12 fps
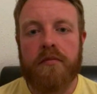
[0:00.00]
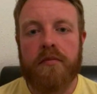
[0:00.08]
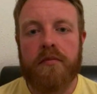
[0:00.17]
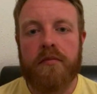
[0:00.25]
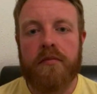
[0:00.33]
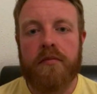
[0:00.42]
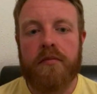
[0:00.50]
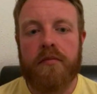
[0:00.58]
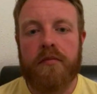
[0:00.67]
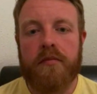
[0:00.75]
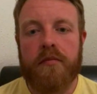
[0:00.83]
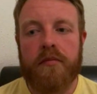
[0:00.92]

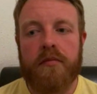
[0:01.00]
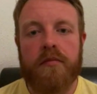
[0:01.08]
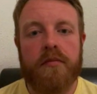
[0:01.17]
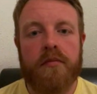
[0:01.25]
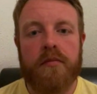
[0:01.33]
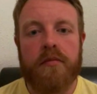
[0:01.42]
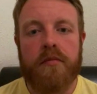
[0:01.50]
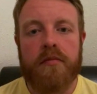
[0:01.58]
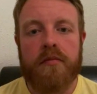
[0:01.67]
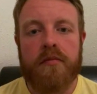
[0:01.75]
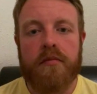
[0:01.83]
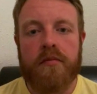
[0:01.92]

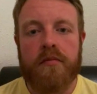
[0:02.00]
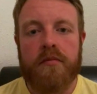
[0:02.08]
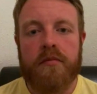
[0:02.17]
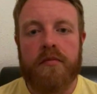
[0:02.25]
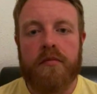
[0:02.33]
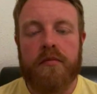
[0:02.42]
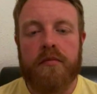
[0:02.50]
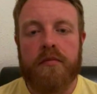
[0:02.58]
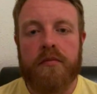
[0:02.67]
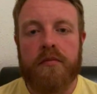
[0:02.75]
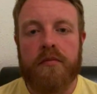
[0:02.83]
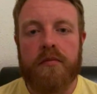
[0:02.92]

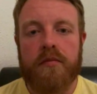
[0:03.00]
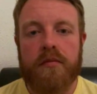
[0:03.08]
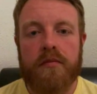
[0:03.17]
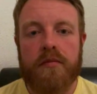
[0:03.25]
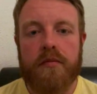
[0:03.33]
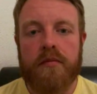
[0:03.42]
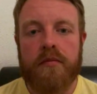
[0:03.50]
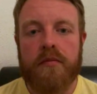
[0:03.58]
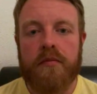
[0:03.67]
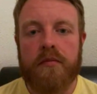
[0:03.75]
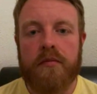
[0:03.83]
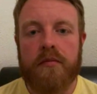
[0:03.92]

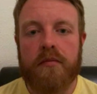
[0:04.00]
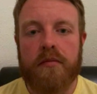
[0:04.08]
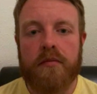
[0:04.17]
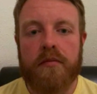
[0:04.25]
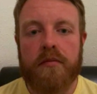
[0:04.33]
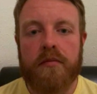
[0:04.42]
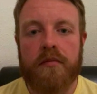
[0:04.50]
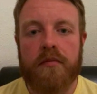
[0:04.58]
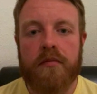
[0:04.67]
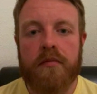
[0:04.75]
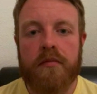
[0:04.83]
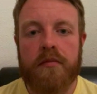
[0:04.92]

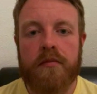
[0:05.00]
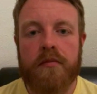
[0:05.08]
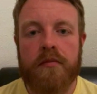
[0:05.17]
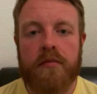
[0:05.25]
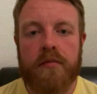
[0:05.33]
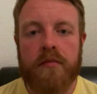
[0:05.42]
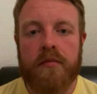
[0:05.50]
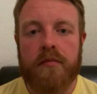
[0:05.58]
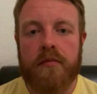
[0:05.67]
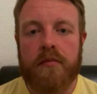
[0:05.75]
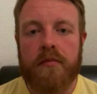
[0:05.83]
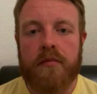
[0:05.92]

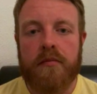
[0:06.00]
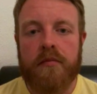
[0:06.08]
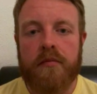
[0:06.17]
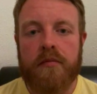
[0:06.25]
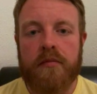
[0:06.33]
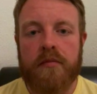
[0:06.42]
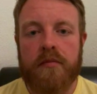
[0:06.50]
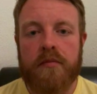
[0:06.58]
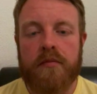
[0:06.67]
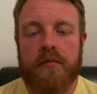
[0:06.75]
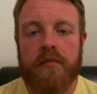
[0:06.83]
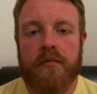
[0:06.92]

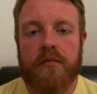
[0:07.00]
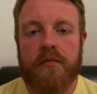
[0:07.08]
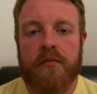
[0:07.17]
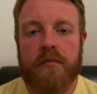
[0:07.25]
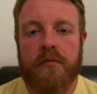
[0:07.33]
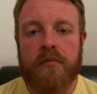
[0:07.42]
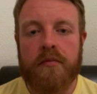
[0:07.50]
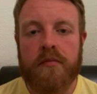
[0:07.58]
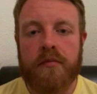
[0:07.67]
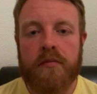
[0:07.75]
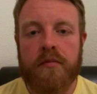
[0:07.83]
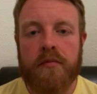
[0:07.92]
[no speech]